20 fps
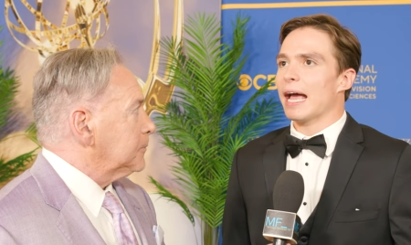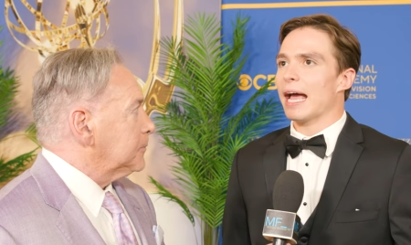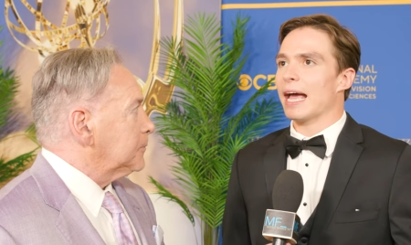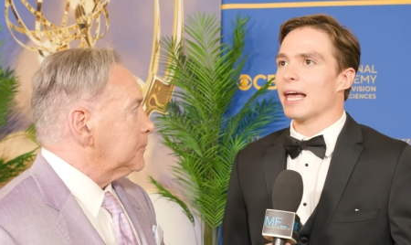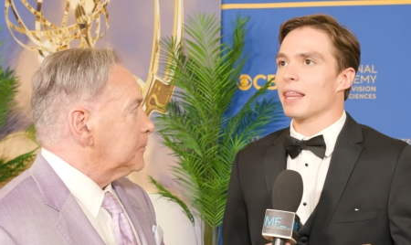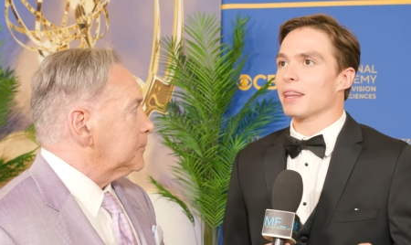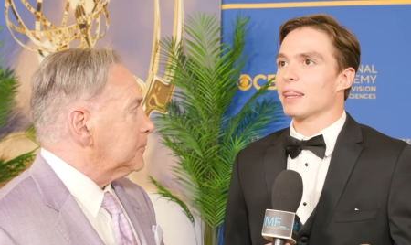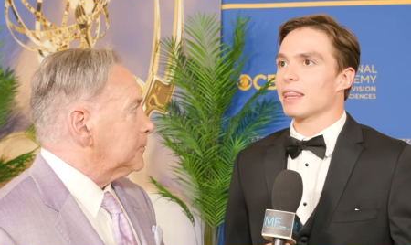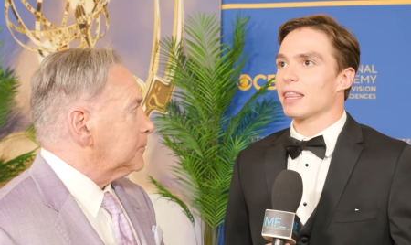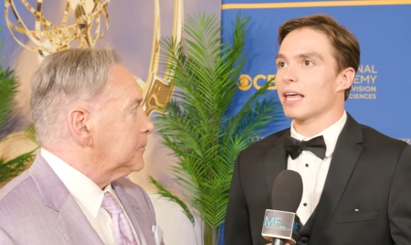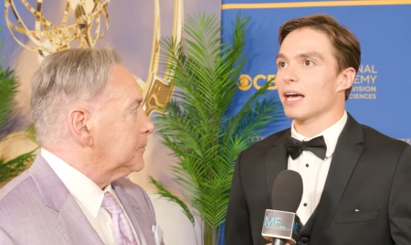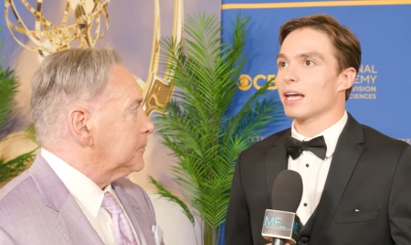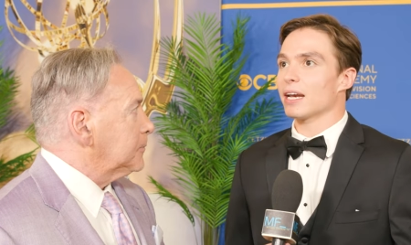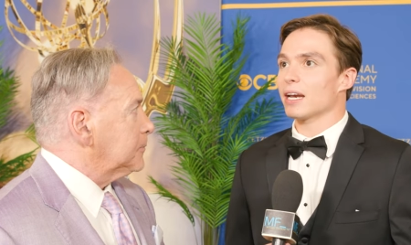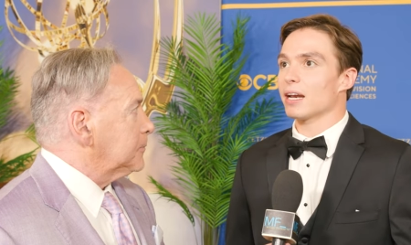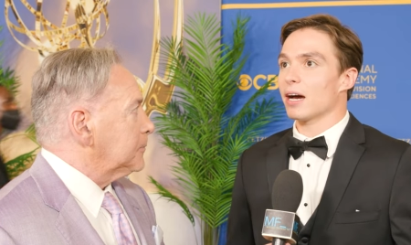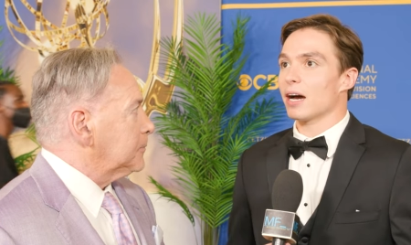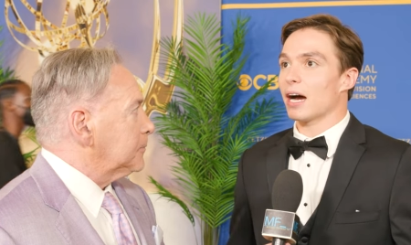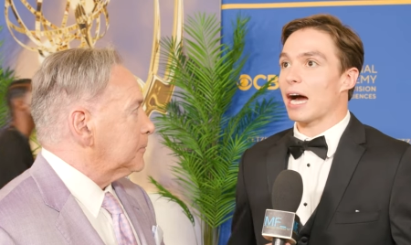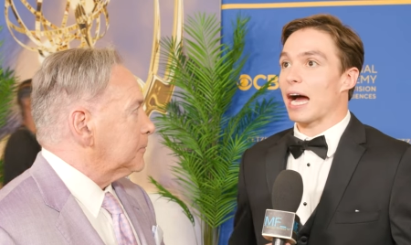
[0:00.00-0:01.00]
Speaker 1: And
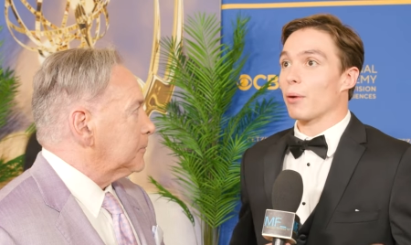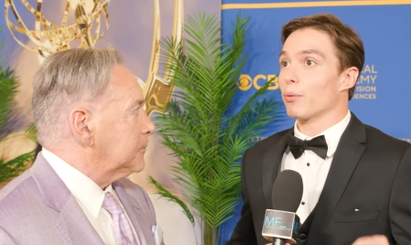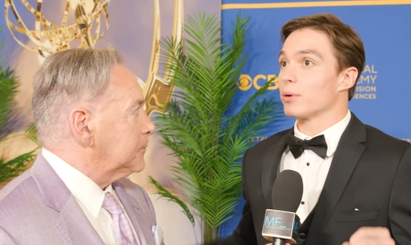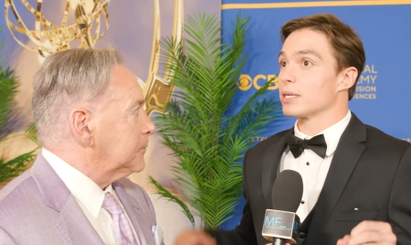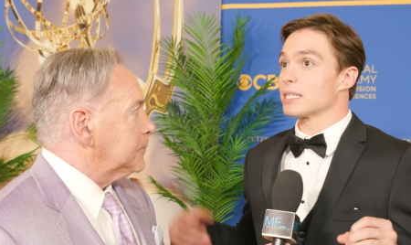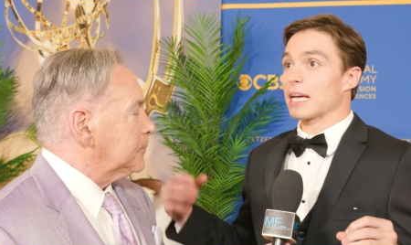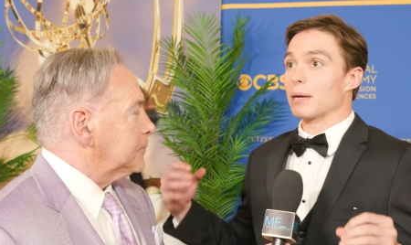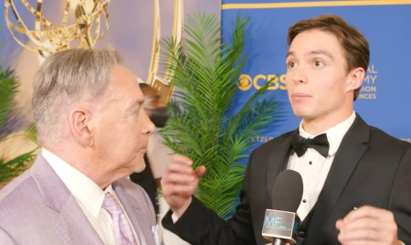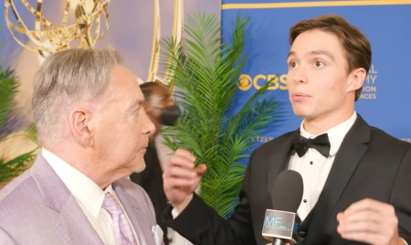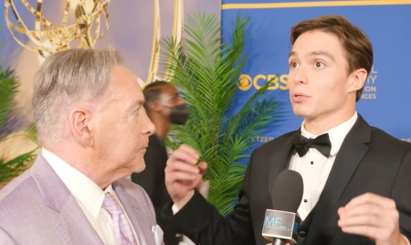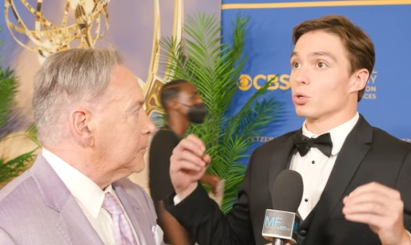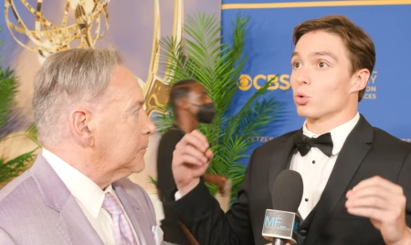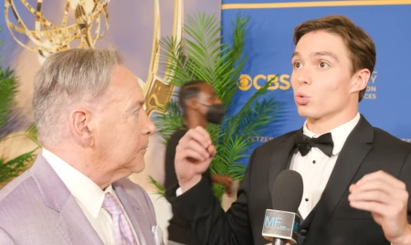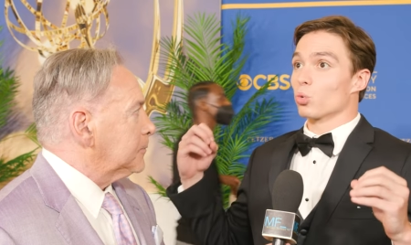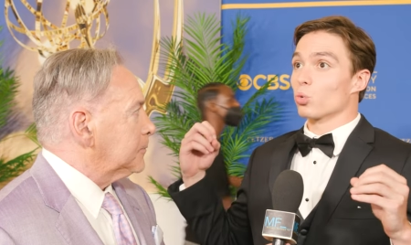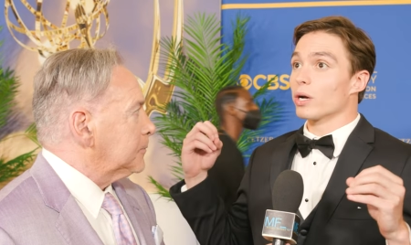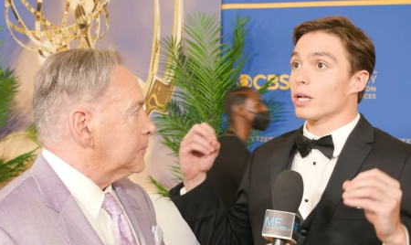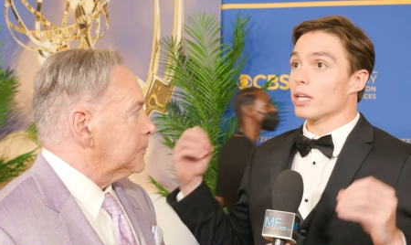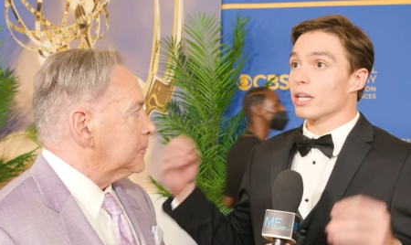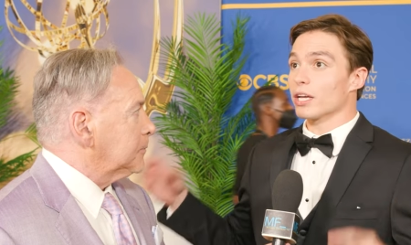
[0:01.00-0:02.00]
then uh, I was able to
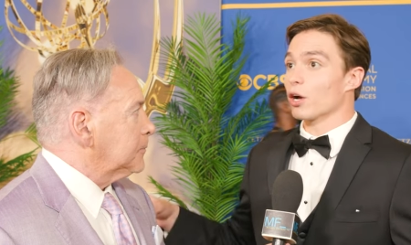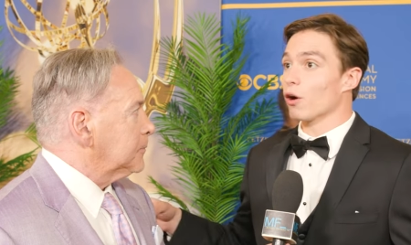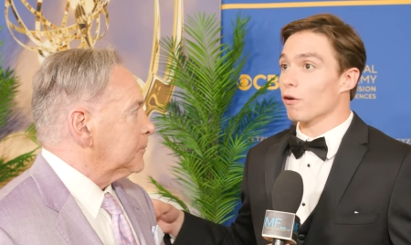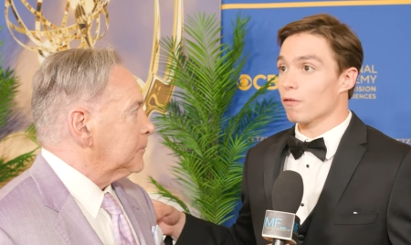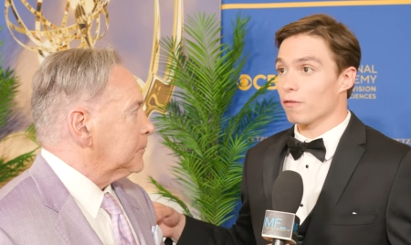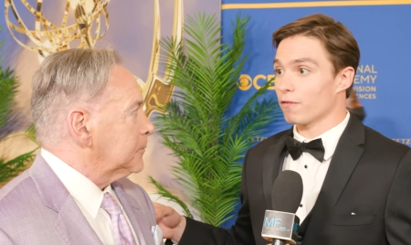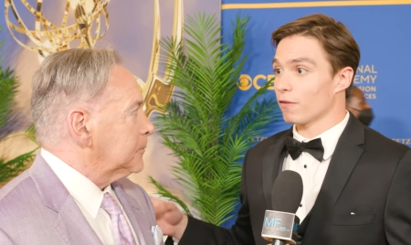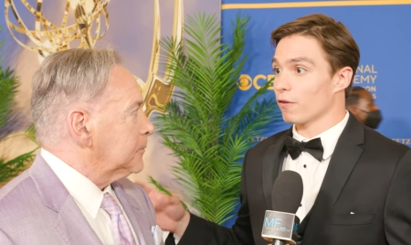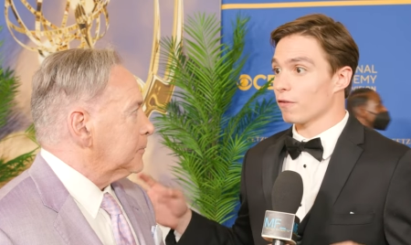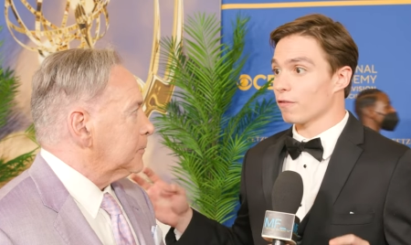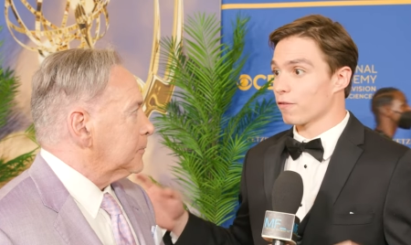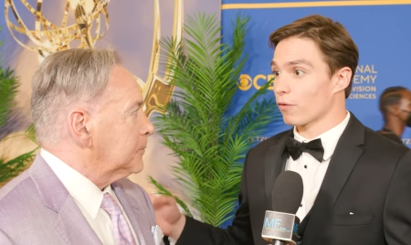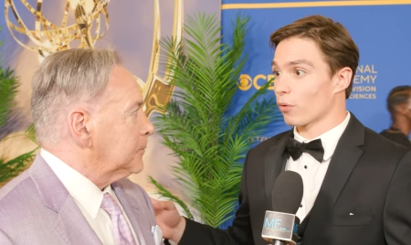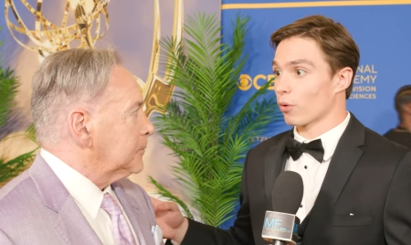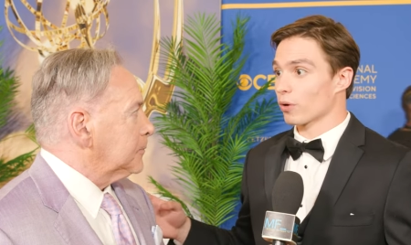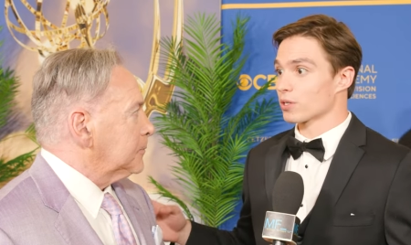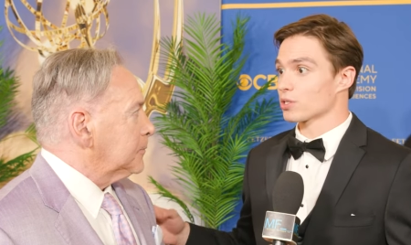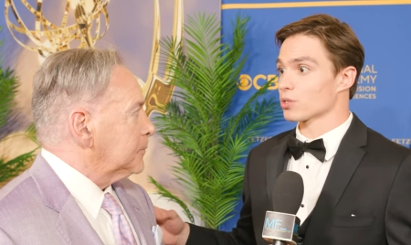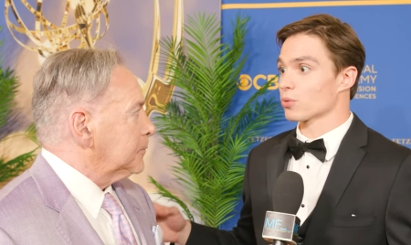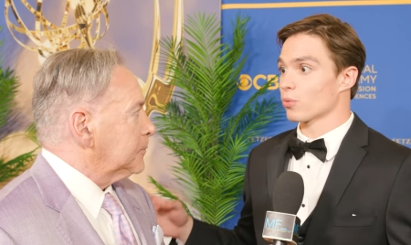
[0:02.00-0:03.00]
really go full
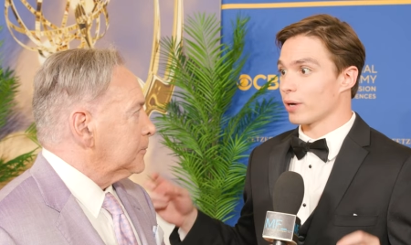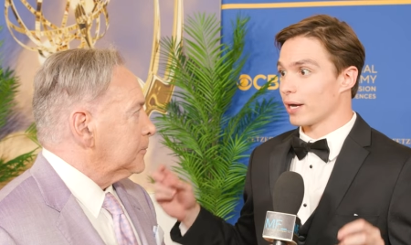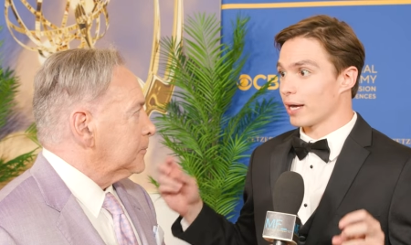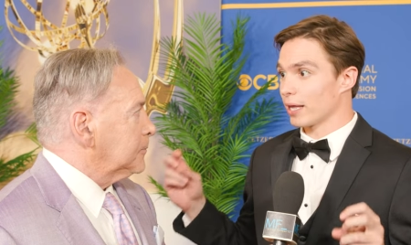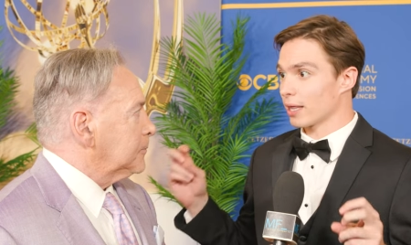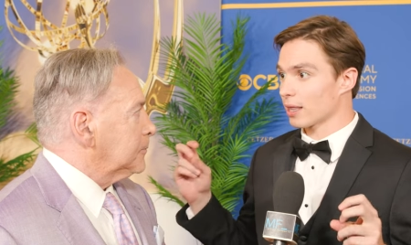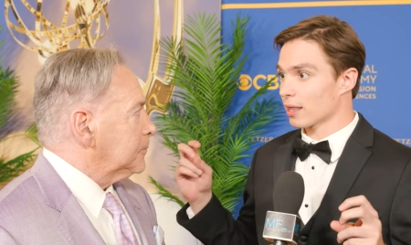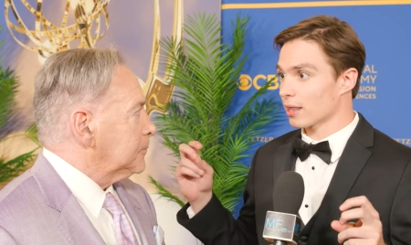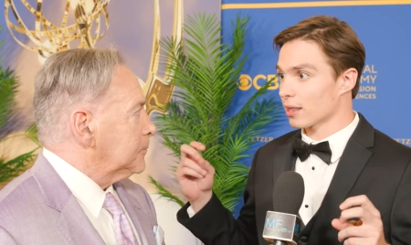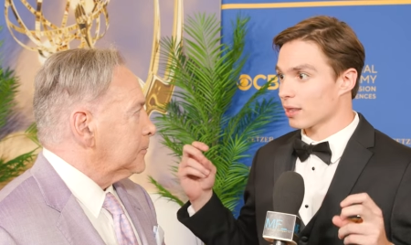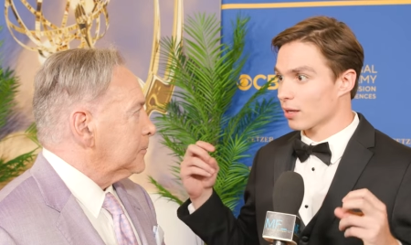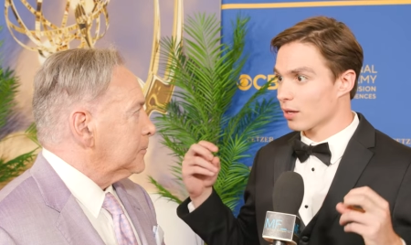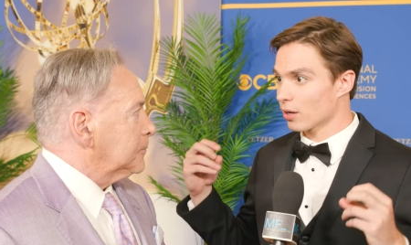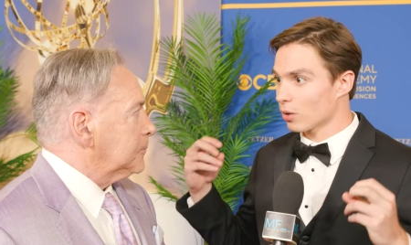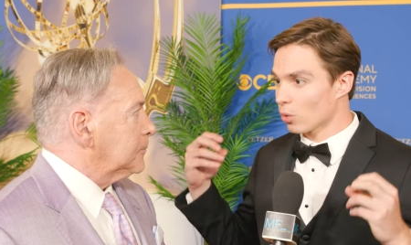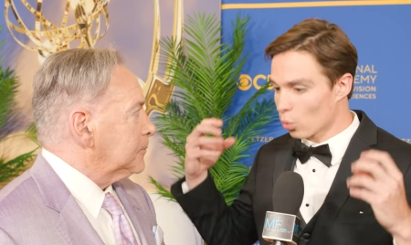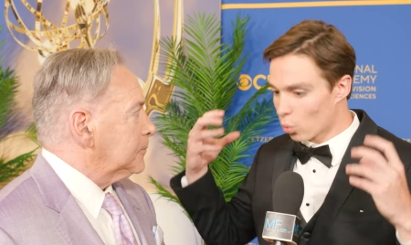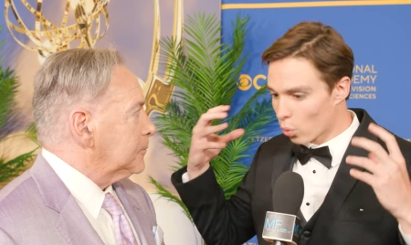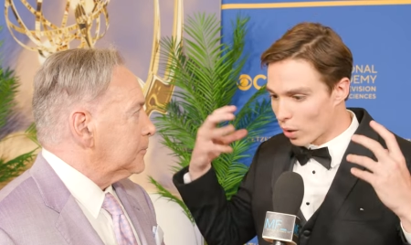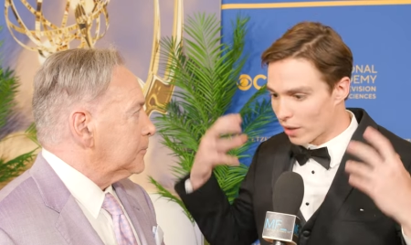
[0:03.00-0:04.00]
force with
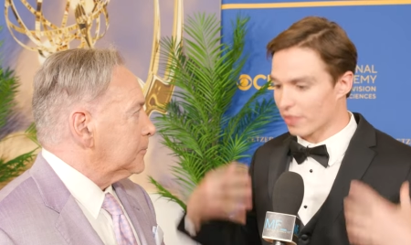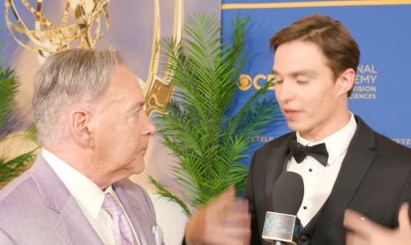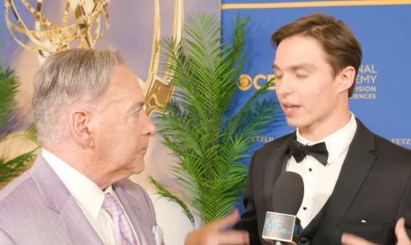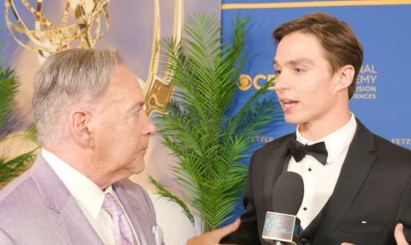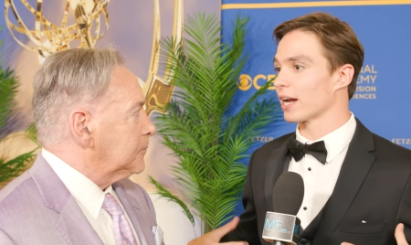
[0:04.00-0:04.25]
what the